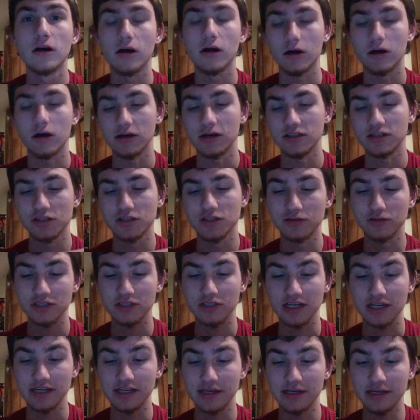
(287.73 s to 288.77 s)
as soon
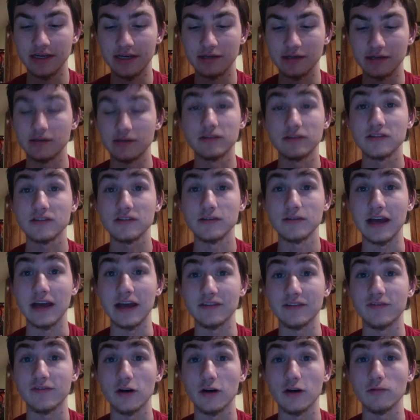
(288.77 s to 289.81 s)
as I can get
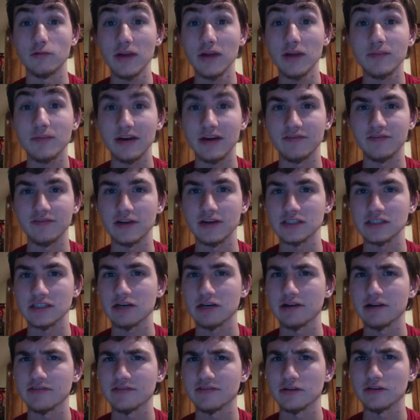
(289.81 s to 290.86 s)
that far with my friends.
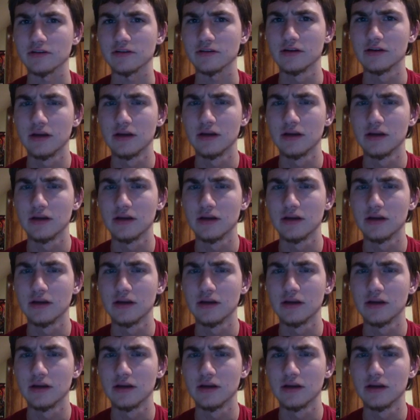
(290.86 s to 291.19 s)
However,